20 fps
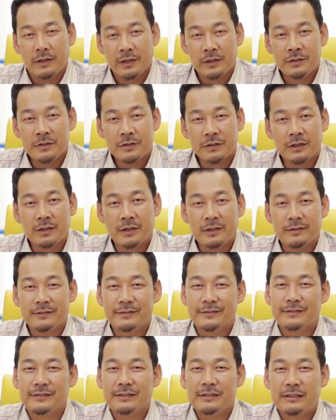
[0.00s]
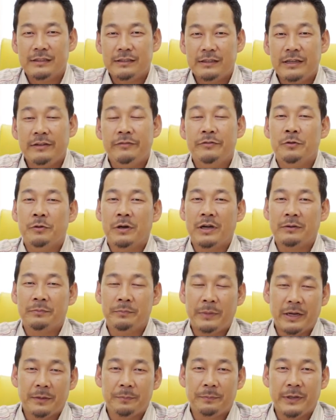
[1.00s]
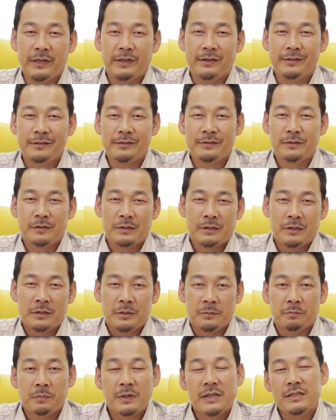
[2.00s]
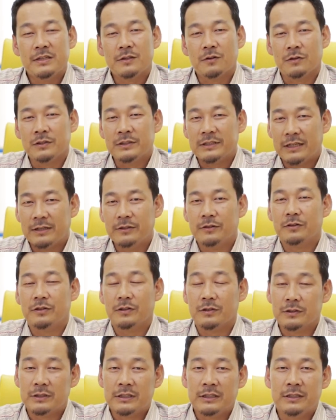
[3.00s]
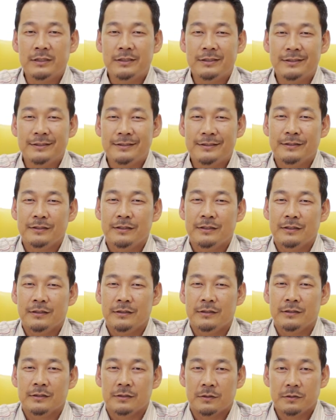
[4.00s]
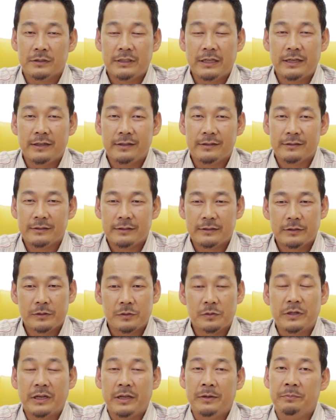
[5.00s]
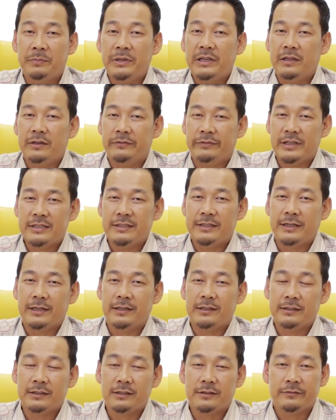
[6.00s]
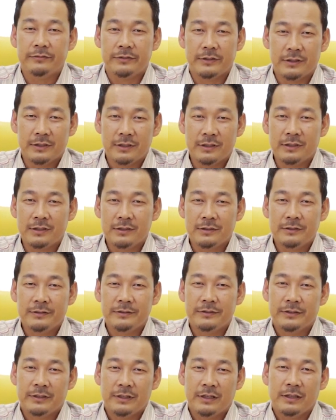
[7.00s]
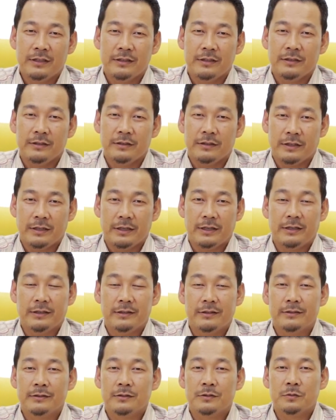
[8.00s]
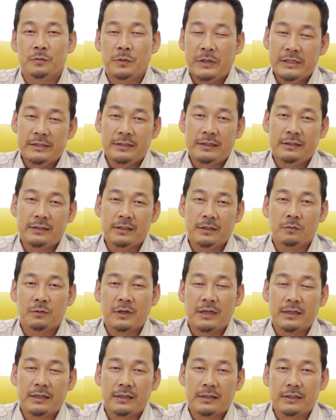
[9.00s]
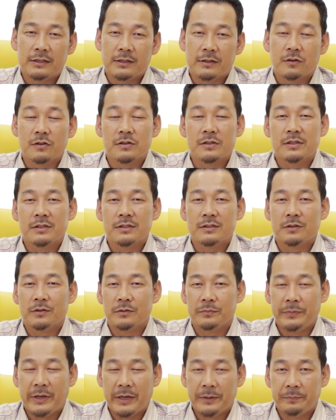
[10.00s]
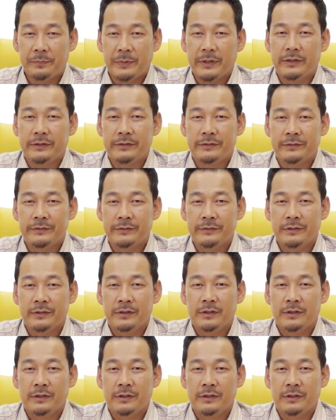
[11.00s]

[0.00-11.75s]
In short, if you have back pain, please consult your doctors so that you can be investigated further and to ascertain what are the causes of back pain